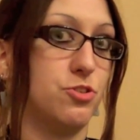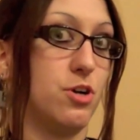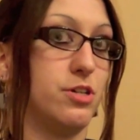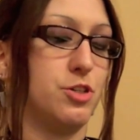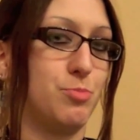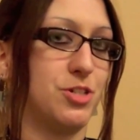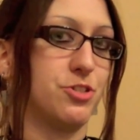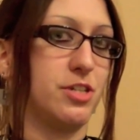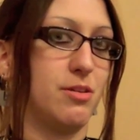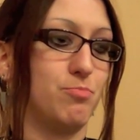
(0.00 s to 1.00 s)
art,
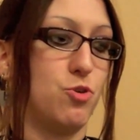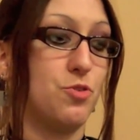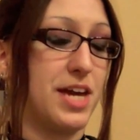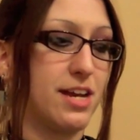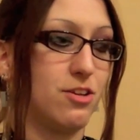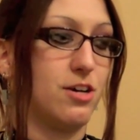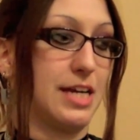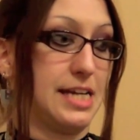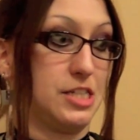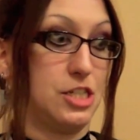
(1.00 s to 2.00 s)
especially both
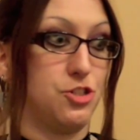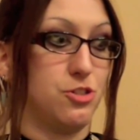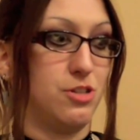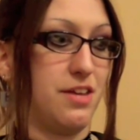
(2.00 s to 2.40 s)
analog and digital.